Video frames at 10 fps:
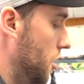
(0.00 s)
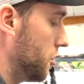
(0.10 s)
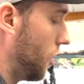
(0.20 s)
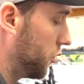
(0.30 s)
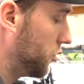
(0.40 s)

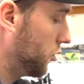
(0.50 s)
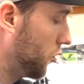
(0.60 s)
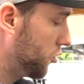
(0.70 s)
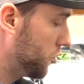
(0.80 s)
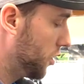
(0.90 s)
You'll also
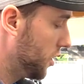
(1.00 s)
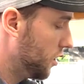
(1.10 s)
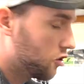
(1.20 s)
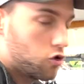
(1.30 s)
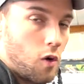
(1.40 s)
notice you're going to
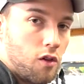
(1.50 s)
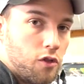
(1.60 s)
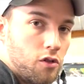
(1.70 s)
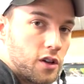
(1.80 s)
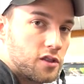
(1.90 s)
get a 12
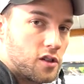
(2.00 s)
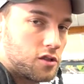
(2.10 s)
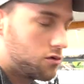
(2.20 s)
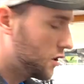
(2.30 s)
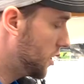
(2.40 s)
volt
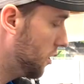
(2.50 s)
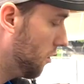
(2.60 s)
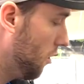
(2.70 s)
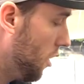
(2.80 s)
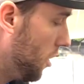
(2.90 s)
accessory
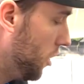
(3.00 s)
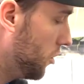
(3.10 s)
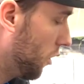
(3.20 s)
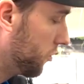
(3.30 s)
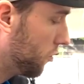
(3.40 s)
here and
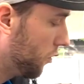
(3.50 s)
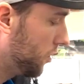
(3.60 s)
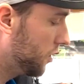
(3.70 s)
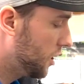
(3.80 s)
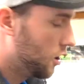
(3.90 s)
you're also
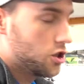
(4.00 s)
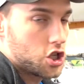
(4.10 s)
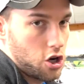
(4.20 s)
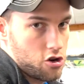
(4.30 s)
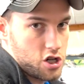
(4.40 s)
going to get a
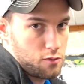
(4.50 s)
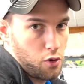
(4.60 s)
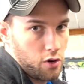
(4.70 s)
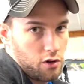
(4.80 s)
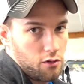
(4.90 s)
charging
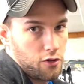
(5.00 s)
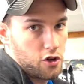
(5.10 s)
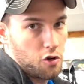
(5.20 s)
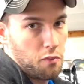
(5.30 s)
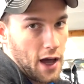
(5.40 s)
port for
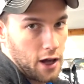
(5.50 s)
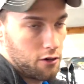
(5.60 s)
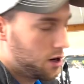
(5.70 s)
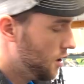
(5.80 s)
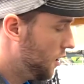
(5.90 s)
your
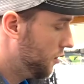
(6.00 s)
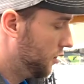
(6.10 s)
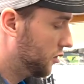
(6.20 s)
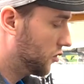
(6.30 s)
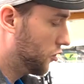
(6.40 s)
battery.
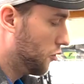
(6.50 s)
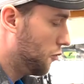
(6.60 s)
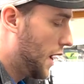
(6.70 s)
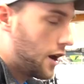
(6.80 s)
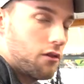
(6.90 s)
This is for a
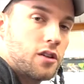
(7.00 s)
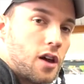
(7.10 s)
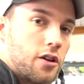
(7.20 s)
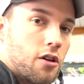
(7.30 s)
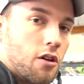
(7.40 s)
battery
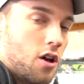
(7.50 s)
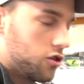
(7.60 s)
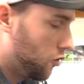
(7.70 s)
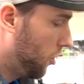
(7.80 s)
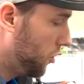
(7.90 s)
tender,
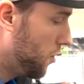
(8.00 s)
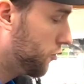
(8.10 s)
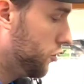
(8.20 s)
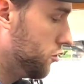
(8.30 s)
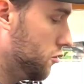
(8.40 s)
so all you have
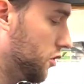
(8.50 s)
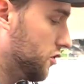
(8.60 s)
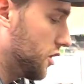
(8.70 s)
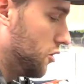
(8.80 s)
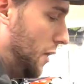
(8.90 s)
to do is
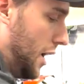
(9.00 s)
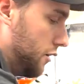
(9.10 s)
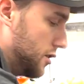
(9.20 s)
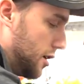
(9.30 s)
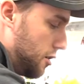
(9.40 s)
stick your
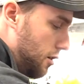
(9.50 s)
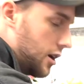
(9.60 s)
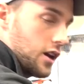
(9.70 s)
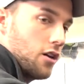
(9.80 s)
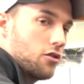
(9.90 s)
battery tender
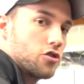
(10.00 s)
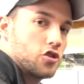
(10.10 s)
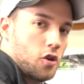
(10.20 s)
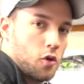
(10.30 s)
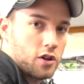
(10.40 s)
on here. There's
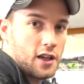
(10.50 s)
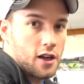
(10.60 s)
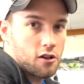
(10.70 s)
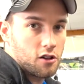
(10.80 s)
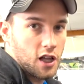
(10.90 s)
no more
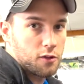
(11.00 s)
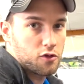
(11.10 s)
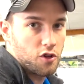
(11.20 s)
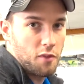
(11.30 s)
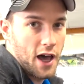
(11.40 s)
gator clamps
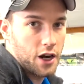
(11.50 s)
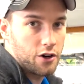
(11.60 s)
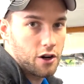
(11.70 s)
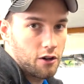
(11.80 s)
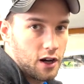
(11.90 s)
for the
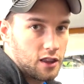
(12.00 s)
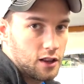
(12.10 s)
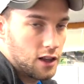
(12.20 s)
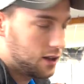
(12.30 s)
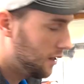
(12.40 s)
battery or
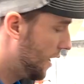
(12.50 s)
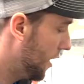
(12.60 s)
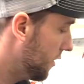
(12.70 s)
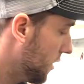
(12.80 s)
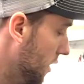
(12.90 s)
anything like
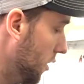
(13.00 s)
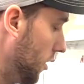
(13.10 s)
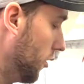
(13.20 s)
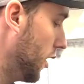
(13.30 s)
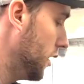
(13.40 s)
that.
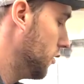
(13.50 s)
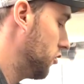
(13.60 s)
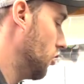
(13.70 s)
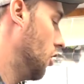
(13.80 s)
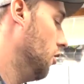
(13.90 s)
All right,
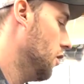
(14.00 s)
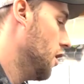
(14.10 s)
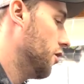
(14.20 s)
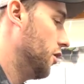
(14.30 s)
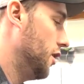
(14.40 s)
so
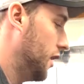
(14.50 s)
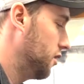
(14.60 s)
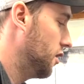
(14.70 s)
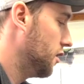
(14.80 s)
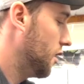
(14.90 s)
the
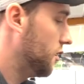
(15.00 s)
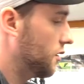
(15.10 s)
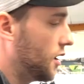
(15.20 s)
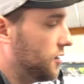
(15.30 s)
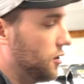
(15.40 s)
next thing that's
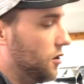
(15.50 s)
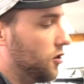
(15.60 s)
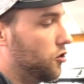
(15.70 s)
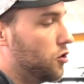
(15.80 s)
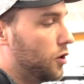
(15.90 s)
nice here
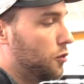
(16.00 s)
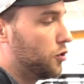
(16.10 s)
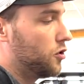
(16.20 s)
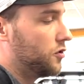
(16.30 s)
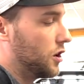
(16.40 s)
that's new and
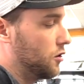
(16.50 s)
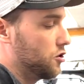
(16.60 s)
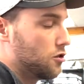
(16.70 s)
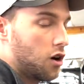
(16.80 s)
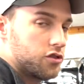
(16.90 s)
improved here
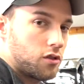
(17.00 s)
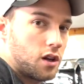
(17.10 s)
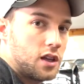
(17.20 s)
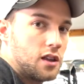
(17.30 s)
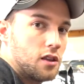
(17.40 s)
is you're also
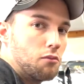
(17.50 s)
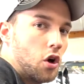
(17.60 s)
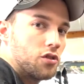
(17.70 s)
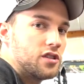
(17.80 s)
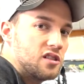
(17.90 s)
going to get the
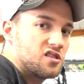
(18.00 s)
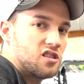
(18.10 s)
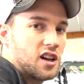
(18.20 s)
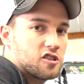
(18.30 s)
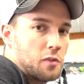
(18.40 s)

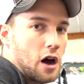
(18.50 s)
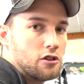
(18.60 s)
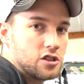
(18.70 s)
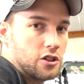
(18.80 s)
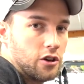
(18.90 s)
multi-select
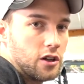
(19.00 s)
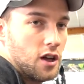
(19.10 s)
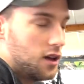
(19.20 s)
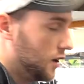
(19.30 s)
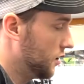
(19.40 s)
power steering.
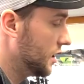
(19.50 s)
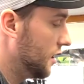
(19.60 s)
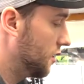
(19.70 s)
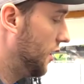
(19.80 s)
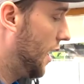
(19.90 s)
And to
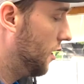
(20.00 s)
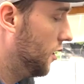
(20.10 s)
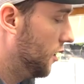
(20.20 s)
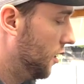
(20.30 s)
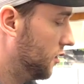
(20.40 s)
get to that
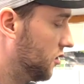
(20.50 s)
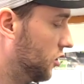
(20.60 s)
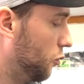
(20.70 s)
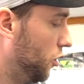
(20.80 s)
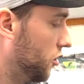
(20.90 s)
is as
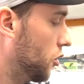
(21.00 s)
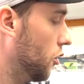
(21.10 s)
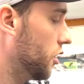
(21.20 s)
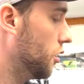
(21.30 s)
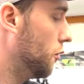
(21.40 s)
simple as
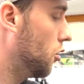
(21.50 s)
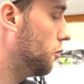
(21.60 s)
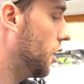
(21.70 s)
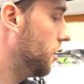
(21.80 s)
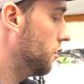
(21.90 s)
holding the mode
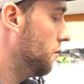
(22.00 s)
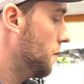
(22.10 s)
button.